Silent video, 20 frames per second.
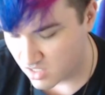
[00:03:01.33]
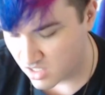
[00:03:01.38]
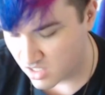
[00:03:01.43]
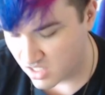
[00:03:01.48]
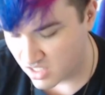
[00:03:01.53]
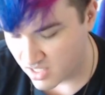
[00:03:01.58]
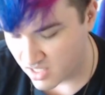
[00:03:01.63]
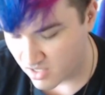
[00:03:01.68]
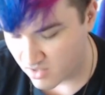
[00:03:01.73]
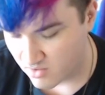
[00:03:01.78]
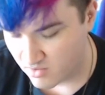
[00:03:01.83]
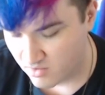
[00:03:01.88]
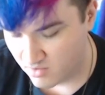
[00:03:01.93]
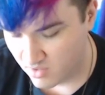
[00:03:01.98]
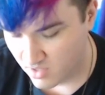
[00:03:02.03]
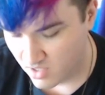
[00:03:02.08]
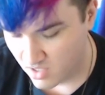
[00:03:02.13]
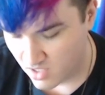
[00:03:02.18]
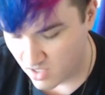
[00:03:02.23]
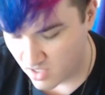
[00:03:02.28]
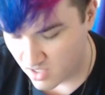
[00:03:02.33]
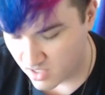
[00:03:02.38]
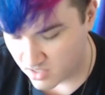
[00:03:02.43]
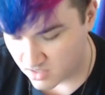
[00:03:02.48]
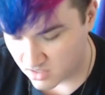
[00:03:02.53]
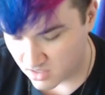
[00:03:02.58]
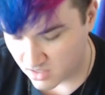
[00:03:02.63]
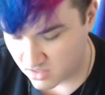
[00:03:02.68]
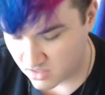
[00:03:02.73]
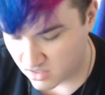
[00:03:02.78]
you know?
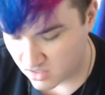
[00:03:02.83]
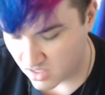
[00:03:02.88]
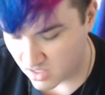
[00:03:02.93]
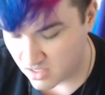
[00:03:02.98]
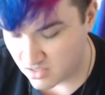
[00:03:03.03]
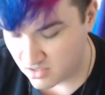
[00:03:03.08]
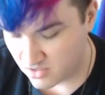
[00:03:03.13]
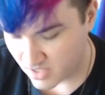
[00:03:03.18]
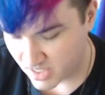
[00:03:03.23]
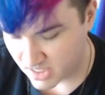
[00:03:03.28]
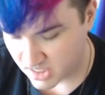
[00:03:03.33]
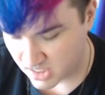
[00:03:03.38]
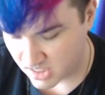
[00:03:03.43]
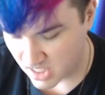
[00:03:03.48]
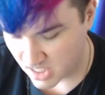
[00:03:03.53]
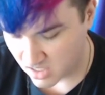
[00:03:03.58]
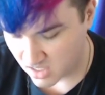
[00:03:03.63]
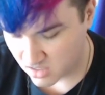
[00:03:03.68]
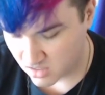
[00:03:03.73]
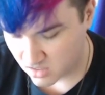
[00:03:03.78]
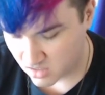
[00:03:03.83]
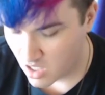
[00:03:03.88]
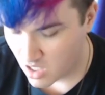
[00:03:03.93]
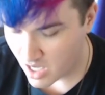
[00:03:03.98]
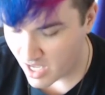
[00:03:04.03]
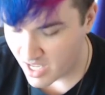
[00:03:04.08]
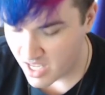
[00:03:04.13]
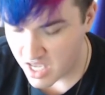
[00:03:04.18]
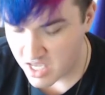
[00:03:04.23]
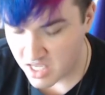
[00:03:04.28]
It's interesting.
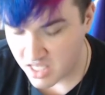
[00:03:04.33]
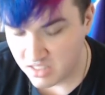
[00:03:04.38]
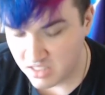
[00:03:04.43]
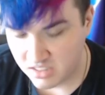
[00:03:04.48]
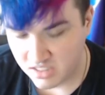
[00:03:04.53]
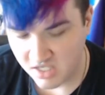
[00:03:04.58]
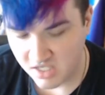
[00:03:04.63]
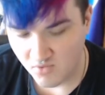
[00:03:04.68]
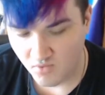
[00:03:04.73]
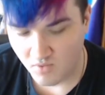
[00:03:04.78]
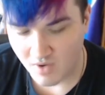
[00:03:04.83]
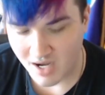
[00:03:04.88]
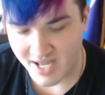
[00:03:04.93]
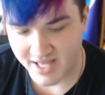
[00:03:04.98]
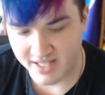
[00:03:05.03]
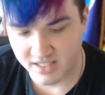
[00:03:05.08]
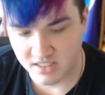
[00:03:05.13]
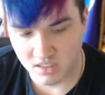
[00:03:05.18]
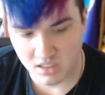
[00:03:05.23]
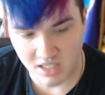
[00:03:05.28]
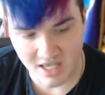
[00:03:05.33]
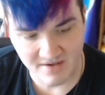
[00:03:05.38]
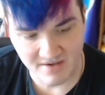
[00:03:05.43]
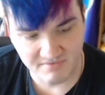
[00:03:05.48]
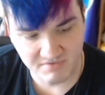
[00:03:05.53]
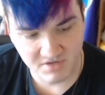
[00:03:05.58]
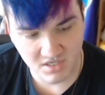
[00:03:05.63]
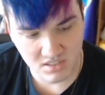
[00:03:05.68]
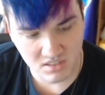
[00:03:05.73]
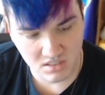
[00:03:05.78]
I can see why it's love,
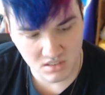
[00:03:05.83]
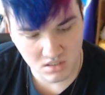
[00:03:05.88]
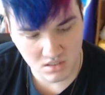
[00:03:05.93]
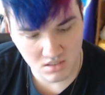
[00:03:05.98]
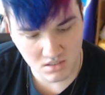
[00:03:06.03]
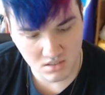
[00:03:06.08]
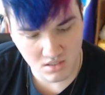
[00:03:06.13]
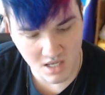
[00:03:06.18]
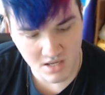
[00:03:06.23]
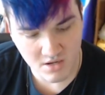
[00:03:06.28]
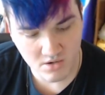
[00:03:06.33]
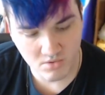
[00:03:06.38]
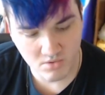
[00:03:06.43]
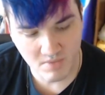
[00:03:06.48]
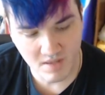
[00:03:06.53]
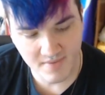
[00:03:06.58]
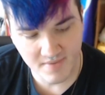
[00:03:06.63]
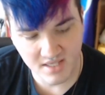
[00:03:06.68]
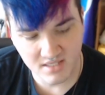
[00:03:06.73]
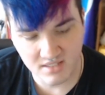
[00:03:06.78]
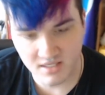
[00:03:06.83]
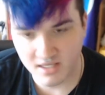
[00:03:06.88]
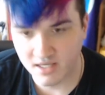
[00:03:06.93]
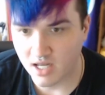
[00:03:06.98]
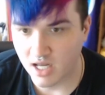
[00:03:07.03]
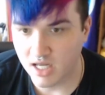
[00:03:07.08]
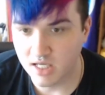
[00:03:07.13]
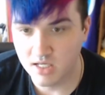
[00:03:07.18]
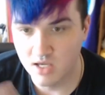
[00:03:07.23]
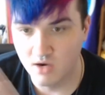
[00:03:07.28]
because I don't know, maybe it's
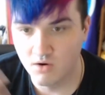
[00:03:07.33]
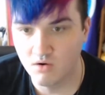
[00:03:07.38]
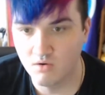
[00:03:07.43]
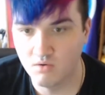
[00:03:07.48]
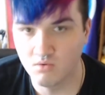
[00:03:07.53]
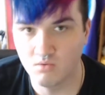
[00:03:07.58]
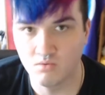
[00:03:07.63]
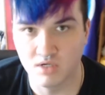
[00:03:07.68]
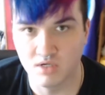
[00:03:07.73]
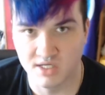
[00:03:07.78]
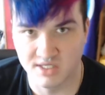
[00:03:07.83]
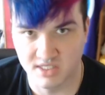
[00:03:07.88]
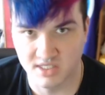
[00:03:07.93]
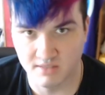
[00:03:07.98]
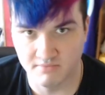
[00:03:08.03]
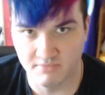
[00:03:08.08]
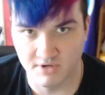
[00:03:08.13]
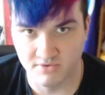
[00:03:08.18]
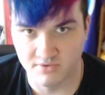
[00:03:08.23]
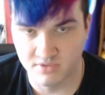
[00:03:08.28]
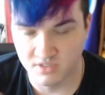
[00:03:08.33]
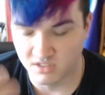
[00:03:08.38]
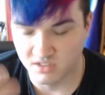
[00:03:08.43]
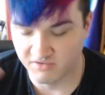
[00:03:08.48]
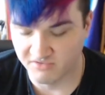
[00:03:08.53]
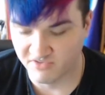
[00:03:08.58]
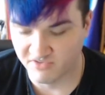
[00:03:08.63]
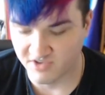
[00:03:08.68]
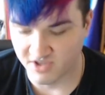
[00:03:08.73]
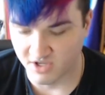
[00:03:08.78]
I know what it's supposed to
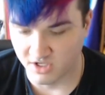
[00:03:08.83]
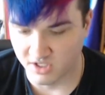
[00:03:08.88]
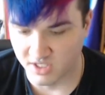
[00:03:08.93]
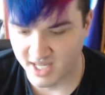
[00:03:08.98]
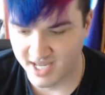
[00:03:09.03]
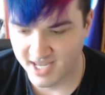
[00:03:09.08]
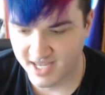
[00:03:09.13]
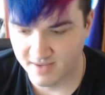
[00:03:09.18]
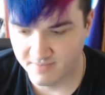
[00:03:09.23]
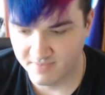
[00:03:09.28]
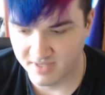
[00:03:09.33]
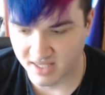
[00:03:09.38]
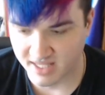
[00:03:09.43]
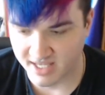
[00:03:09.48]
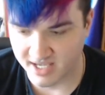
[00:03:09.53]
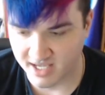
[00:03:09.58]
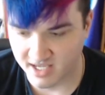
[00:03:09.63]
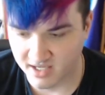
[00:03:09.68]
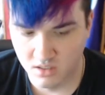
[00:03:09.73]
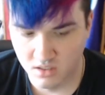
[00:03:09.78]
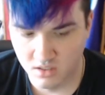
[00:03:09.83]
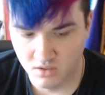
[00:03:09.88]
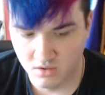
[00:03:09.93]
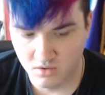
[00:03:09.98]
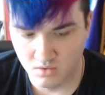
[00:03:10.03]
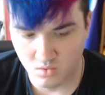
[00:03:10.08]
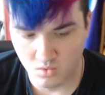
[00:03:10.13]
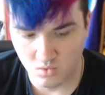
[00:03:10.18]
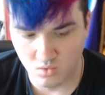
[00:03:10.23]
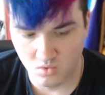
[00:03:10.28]
feel like, but
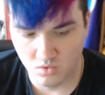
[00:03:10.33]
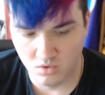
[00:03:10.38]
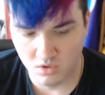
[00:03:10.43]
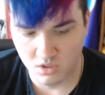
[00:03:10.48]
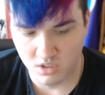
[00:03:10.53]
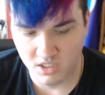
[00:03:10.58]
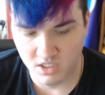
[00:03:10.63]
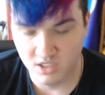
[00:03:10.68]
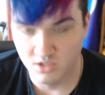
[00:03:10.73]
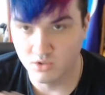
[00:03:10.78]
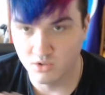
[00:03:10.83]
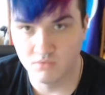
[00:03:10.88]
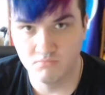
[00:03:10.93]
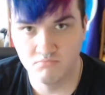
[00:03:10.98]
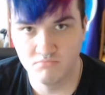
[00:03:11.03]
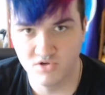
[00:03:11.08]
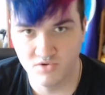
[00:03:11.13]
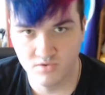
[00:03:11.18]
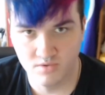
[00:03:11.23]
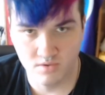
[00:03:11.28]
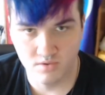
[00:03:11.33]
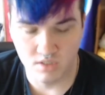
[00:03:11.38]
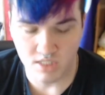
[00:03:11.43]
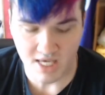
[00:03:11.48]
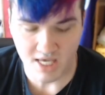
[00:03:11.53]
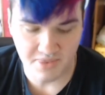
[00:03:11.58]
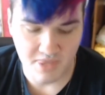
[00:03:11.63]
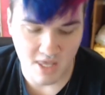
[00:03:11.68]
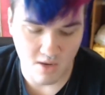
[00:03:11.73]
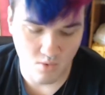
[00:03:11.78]
or the mood
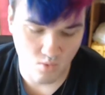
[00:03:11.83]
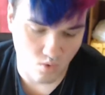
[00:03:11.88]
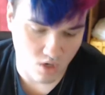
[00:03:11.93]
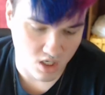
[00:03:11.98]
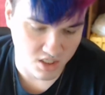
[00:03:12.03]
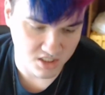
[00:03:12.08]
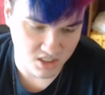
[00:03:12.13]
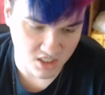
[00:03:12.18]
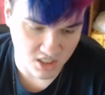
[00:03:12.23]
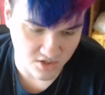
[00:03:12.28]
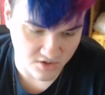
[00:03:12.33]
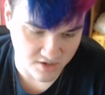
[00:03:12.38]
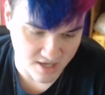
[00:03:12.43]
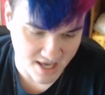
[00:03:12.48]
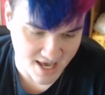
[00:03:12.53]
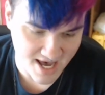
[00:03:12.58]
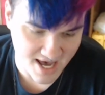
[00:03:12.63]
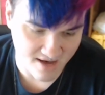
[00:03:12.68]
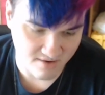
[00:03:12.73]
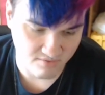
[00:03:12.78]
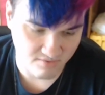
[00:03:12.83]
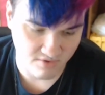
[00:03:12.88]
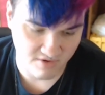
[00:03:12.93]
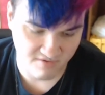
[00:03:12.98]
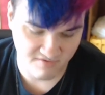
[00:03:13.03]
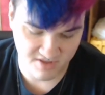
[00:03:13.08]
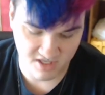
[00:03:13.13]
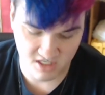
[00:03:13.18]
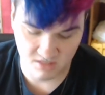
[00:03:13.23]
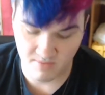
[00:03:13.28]
that they wanted you to have
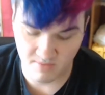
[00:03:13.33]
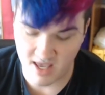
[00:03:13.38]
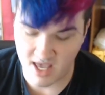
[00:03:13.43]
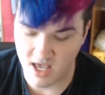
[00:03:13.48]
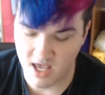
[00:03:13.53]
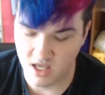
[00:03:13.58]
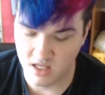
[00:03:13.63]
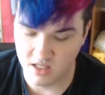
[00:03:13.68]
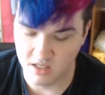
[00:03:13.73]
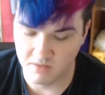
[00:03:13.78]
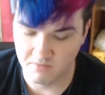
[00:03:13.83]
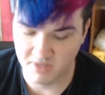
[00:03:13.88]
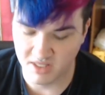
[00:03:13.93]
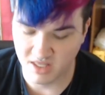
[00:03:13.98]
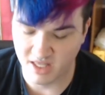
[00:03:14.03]
with this pen, but